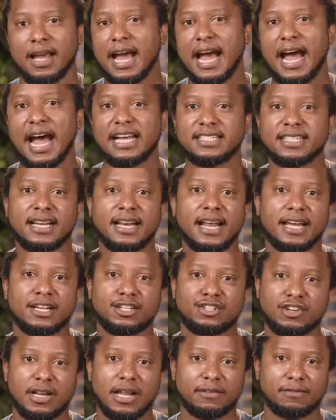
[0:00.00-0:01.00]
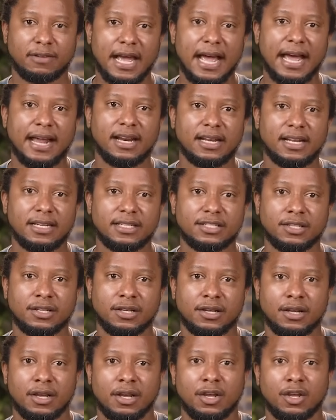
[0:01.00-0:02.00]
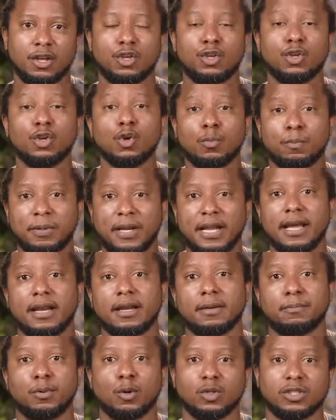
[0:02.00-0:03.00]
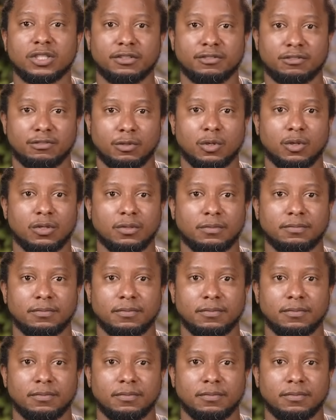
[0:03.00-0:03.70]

As an entry level analyst, you play an important role.